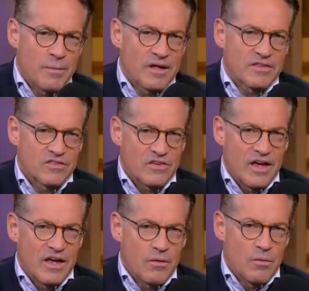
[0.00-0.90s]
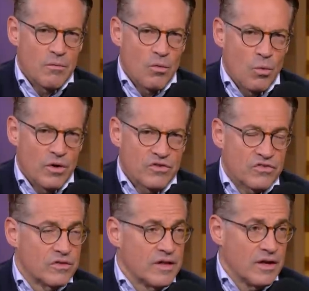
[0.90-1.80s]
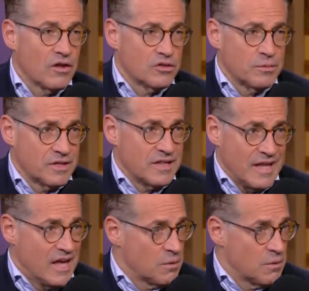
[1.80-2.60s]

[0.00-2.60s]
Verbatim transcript: about this was ultimately the